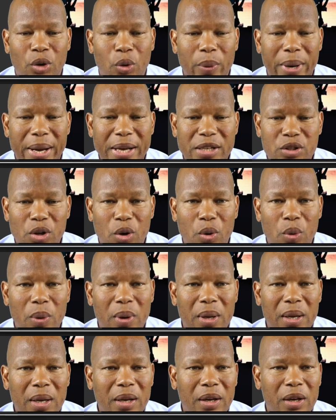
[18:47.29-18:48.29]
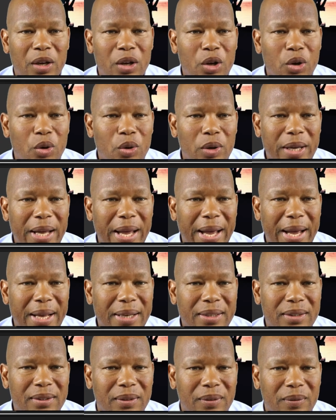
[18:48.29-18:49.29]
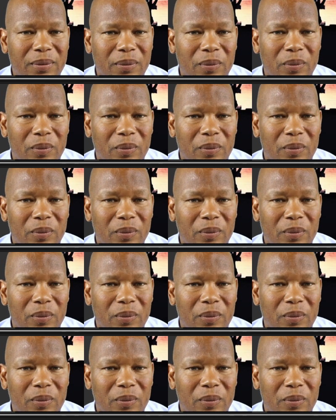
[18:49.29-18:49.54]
your way. So look at